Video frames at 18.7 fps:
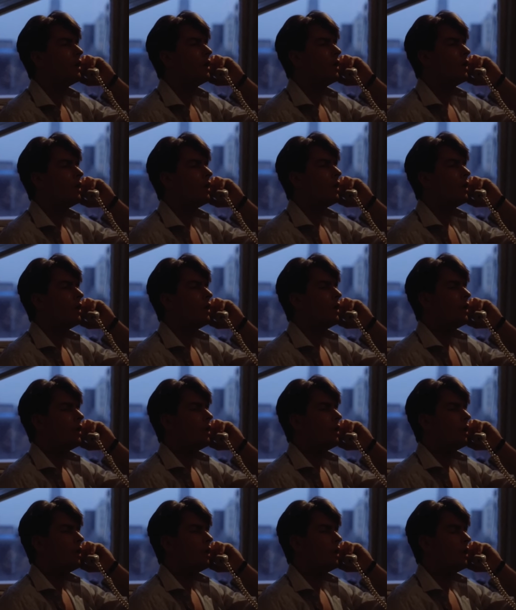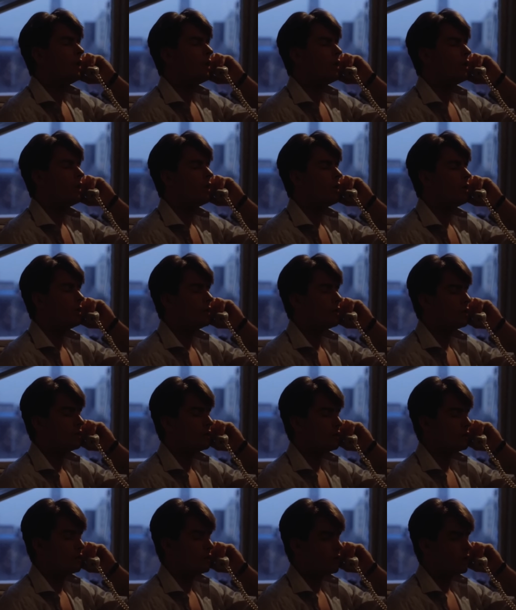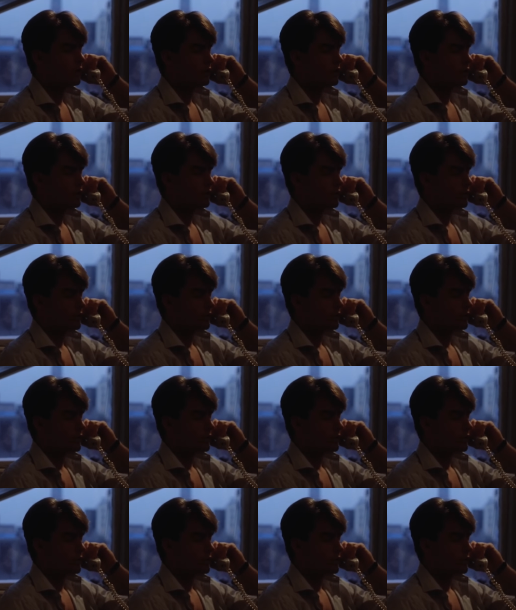(silence)